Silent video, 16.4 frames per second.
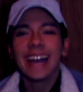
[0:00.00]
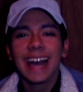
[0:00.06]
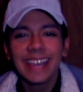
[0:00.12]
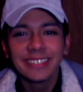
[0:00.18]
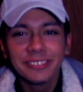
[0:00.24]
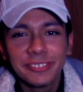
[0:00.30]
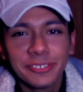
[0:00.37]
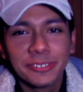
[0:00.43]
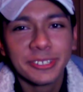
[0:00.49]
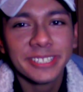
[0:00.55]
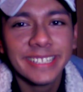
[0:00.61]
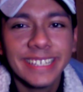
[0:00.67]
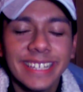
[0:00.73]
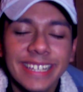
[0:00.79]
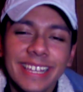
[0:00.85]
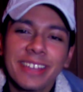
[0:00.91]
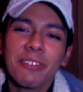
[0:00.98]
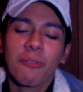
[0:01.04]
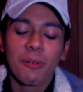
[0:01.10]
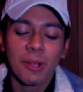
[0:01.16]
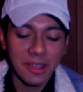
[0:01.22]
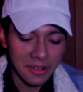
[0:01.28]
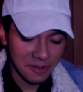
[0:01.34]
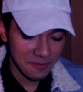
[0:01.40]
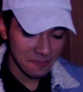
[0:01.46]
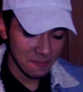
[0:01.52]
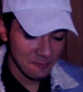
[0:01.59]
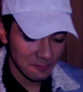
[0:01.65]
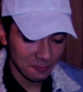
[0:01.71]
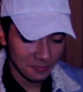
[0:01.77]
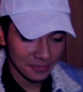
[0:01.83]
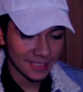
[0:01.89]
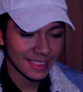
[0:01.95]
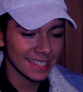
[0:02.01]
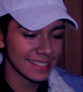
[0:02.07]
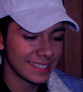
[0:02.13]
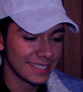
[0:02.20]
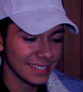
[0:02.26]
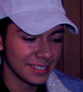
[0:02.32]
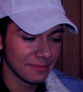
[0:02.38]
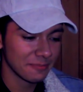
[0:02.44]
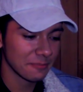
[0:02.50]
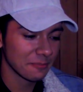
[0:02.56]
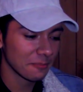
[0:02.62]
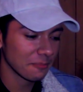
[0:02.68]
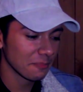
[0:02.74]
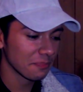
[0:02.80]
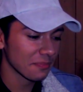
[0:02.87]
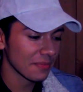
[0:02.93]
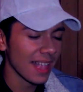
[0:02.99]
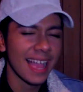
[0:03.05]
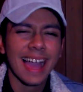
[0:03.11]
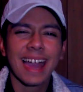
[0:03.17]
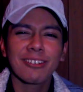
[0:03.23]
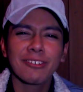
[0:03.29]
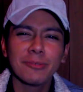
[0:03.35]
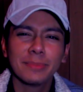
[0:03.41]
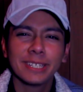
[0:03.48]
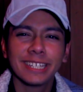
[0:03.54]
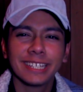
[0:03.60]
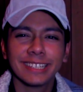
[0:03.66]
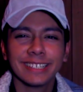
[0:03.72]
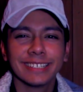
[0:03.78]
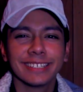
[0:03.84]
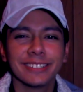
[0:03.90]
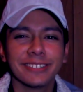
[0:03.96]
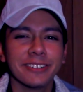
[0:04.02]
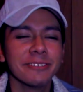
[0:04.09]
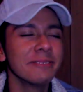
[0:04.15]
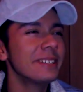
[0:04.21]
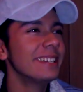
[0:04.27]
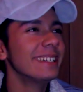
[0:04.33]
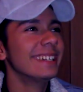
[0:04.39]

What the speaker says: How you doing? Well, let's see. How do I begin this, you know?